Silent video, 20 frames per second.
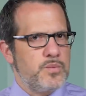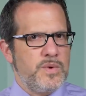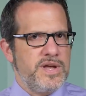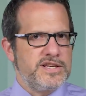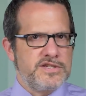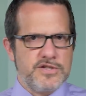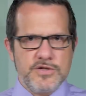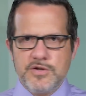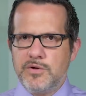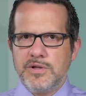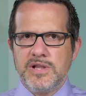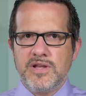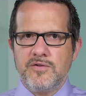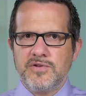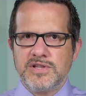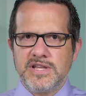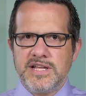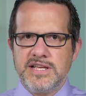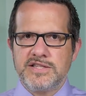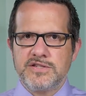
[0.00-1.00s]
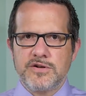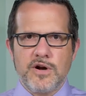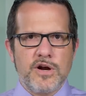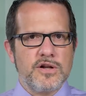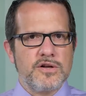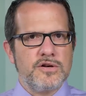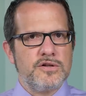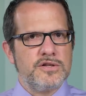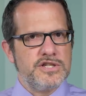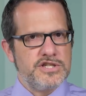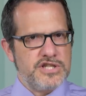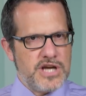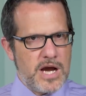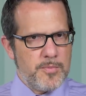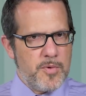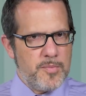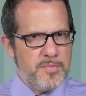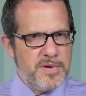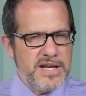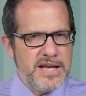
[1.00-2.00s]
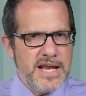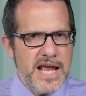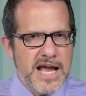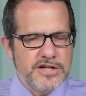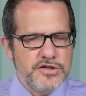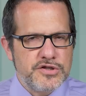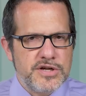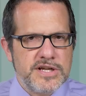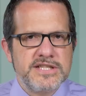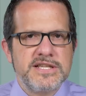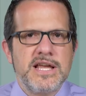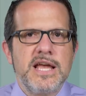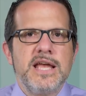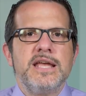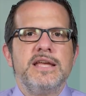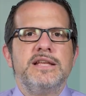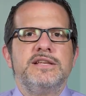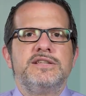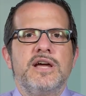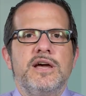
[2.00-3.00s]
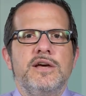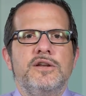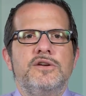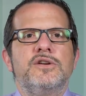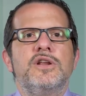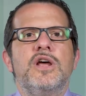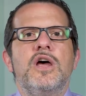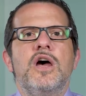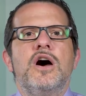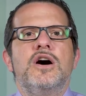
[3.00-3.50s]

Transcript: week's newly released article in JAMA Pediatrics entitled